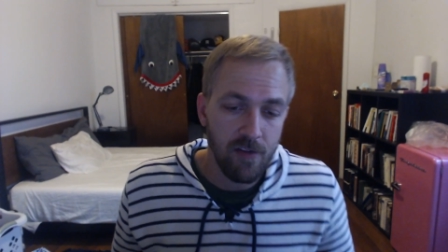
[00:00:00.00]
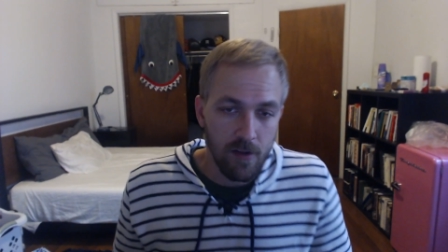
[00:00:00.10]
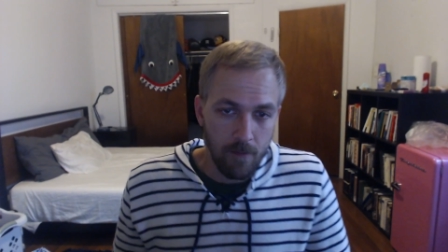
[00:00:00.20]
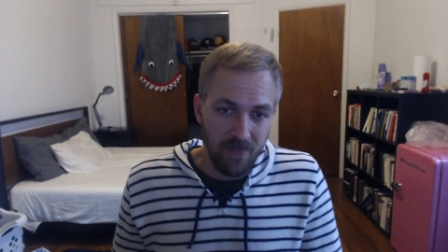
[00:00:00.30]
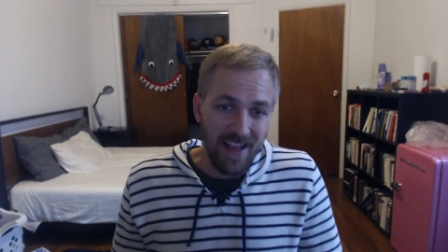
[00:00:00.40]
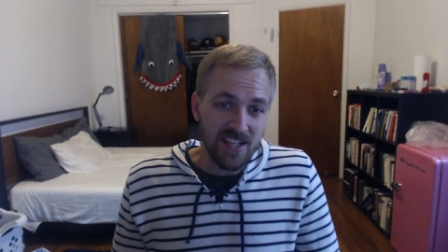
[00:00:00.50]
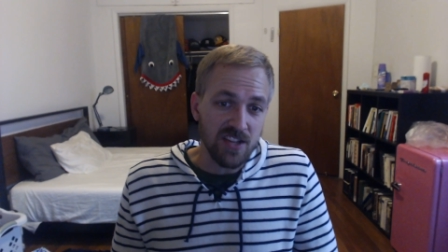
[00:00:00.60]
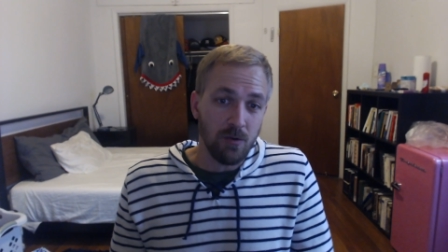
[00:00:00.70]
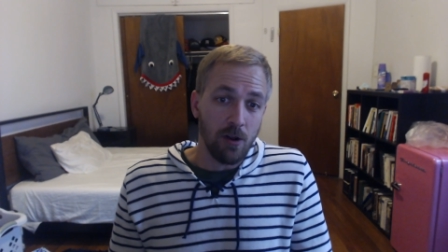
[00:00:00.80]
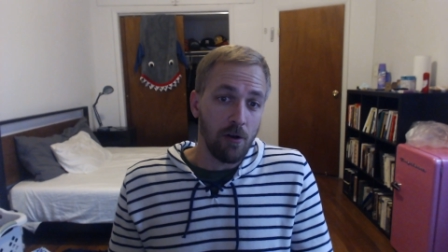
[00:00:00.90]
that's
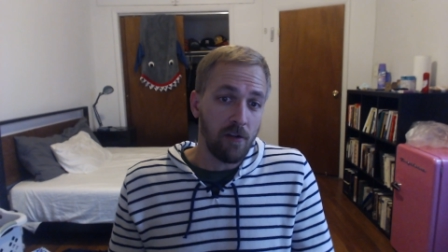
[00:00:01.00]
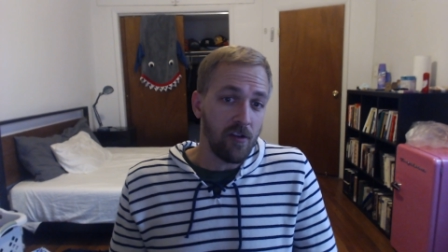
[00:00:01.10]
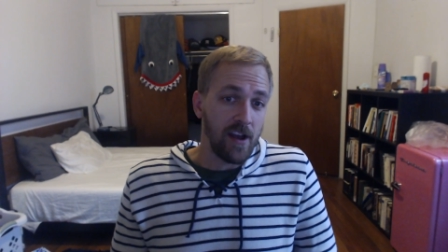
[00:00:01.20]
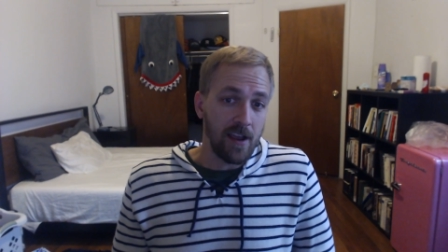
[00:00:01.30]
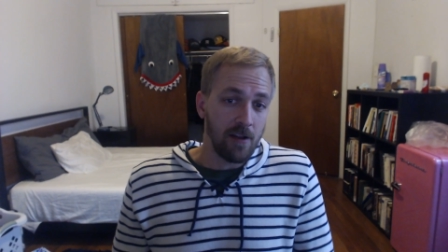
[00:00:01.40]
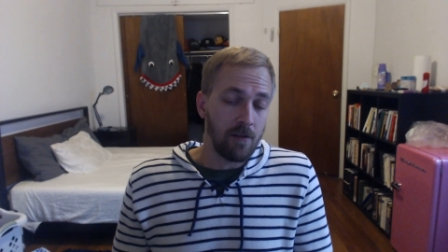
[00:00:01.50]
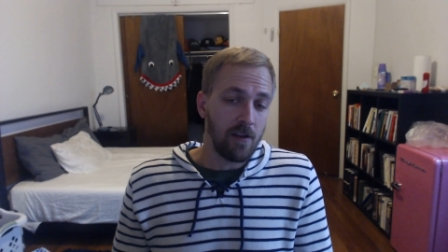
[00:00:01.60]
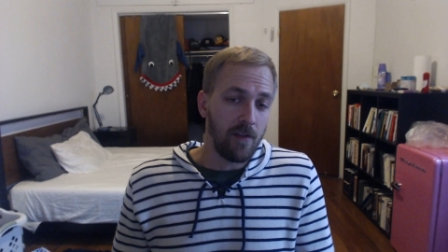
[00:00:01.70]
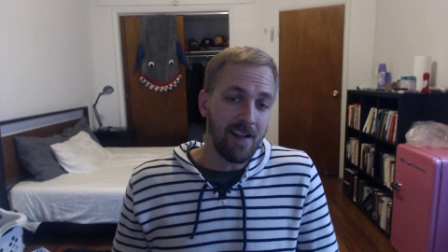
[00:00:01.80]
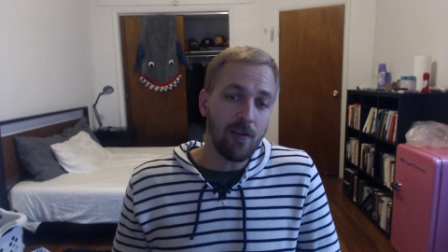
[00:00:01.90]
just what it looks like, and
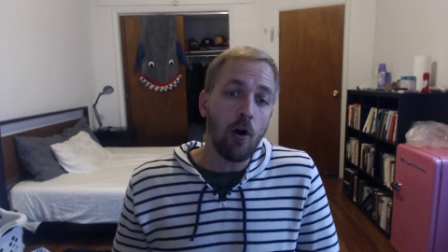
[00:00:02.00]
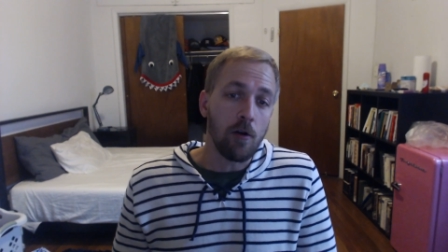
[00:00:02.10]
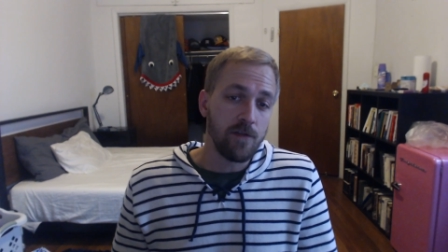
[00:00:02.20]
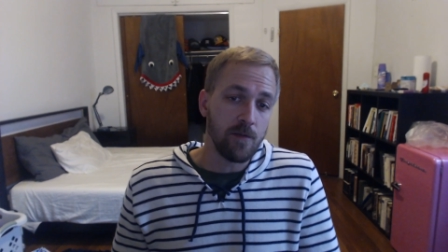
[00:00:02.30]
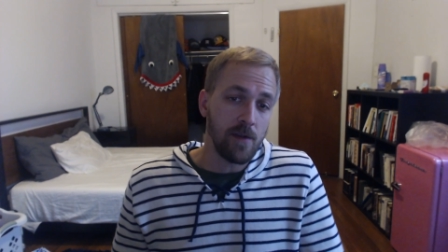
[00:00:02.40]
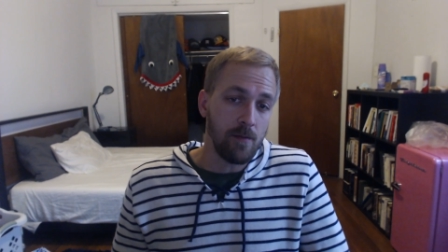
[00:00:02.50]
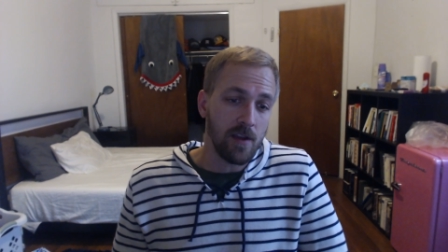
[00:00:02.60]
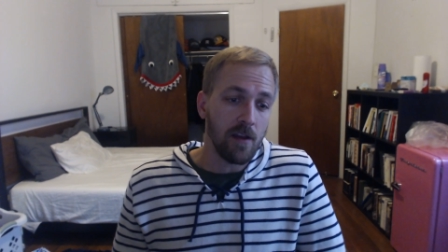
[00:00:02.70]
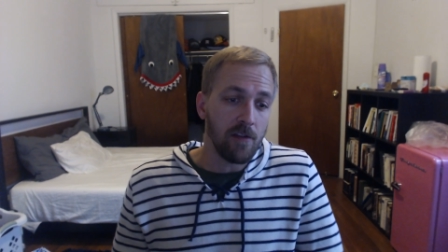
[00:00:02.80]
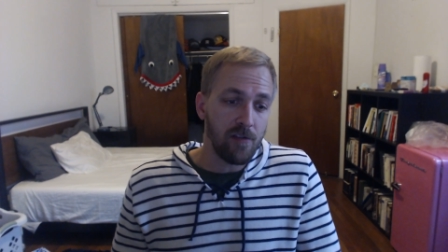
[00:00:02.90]
that's hard for me
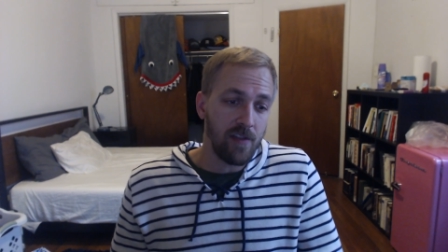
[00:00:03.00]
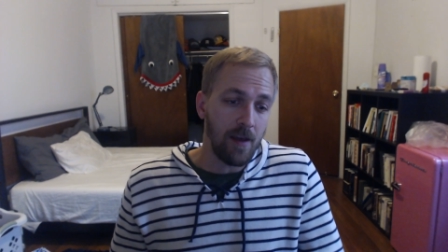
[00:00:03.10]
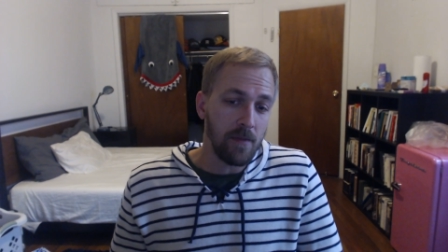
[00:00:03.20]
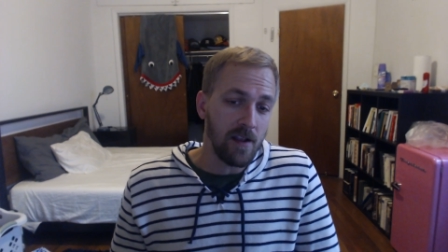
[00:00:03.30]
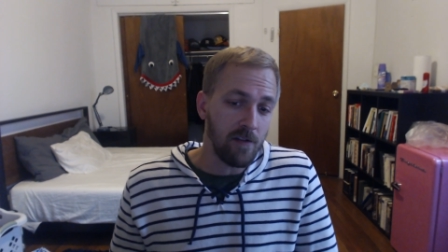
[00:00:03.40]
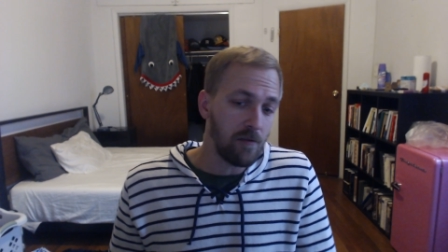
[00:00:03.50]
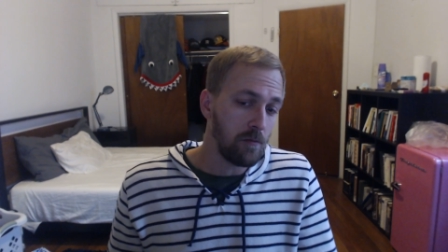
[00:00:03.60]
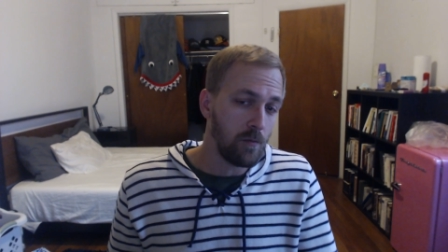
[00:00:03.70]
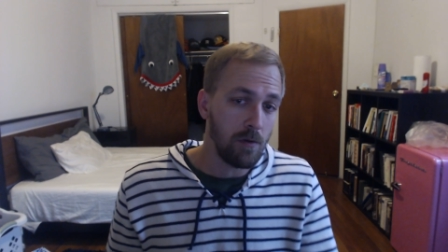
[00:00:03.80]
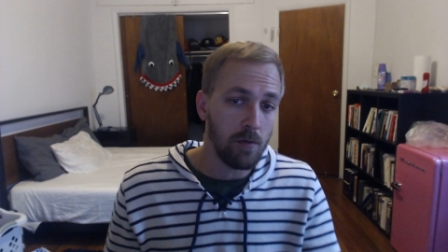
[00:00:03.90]
because that means
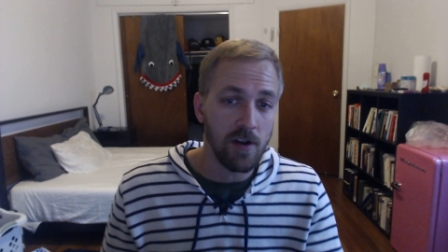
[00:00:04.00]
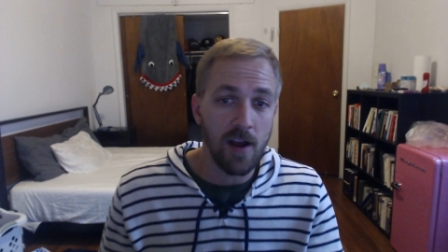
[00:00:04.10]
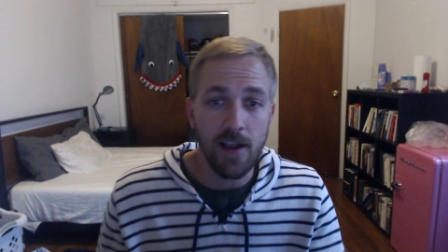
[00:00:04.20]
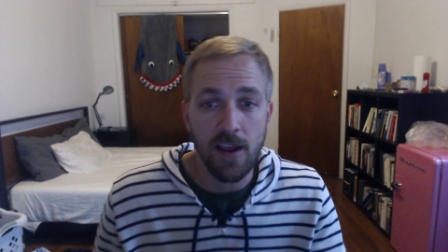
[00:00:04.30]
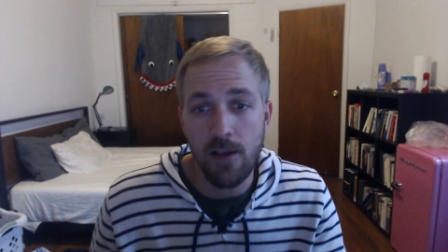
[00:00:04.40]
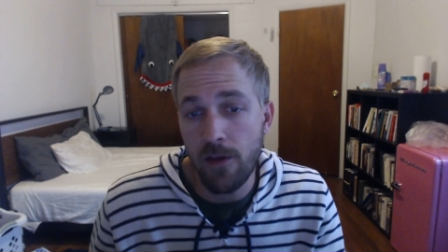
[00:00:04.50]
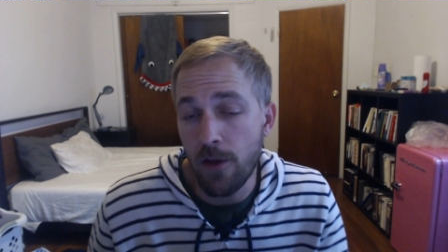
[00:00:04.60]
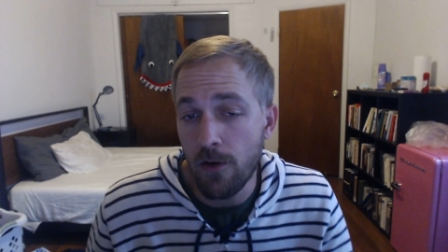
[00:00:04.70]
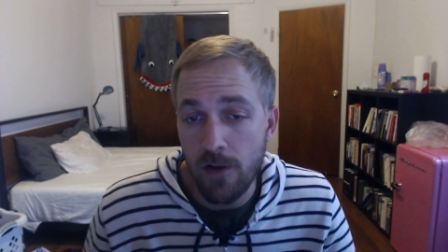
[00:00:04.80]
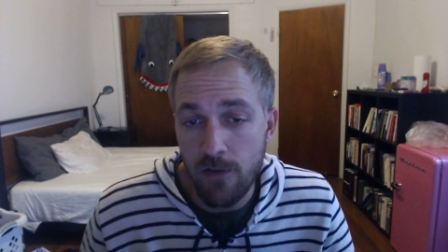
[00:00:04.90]
we would not get
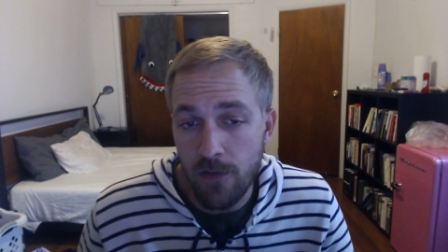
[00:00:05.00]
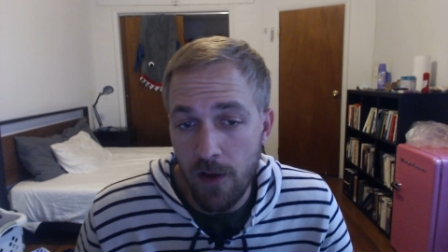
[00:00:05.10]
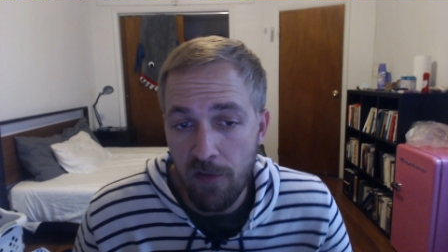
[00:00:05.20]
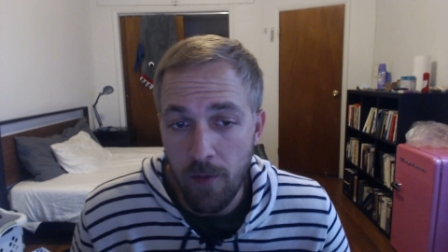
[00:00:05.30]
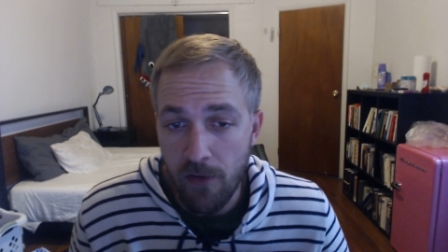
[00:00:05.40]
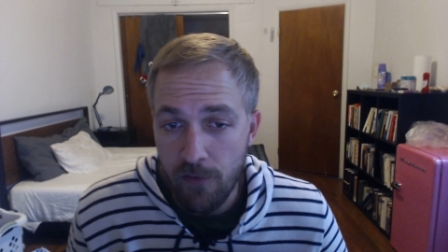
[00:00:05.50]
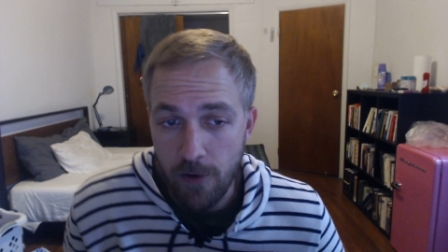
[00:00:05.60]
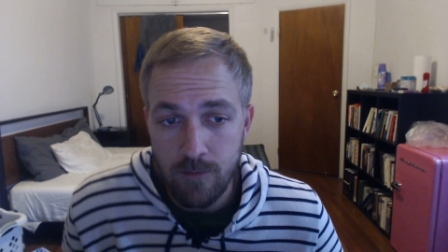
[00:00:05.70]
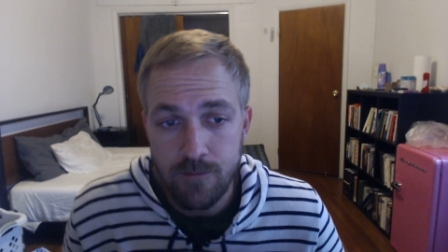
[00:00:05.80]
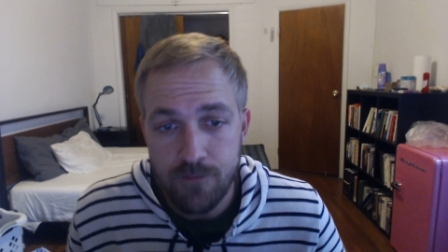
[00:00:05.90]
anything going until next
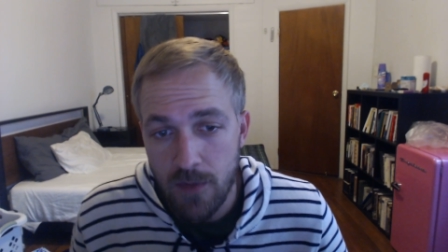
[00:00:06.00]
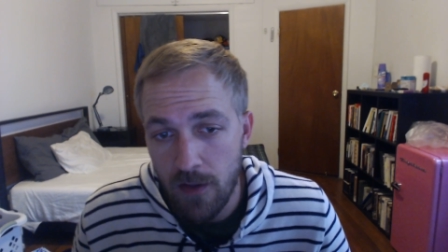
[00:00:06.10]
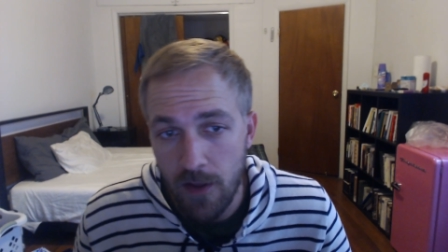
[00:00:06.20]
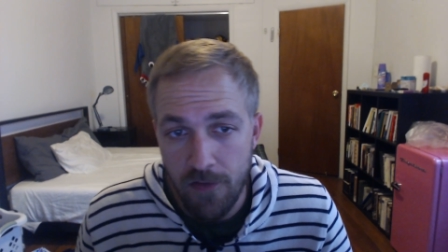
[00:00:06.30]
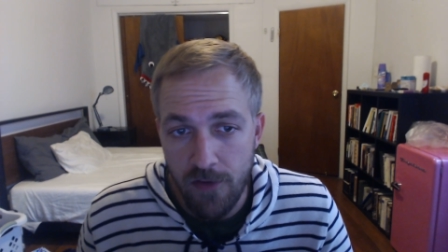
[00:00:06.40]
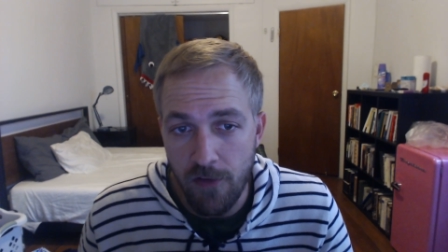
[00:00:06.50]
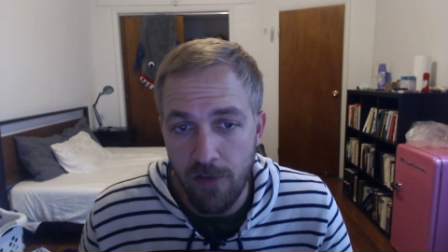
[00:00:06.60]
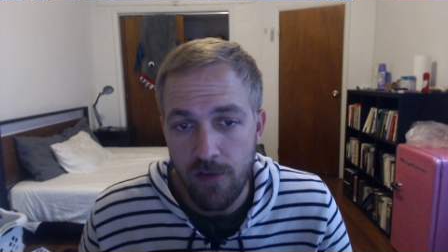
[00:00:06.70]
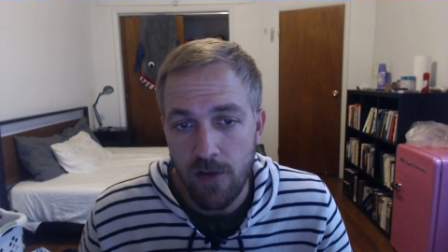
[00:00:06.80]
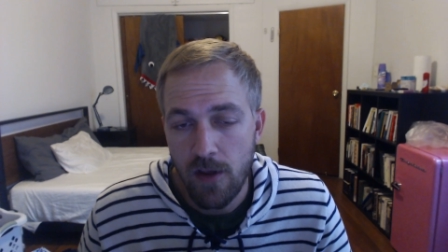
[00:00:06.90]
semester, and that's
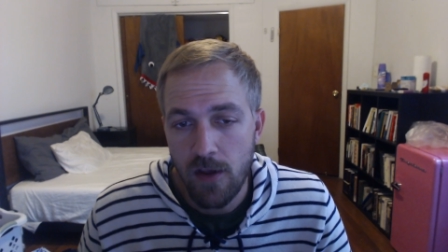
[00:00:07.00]
just,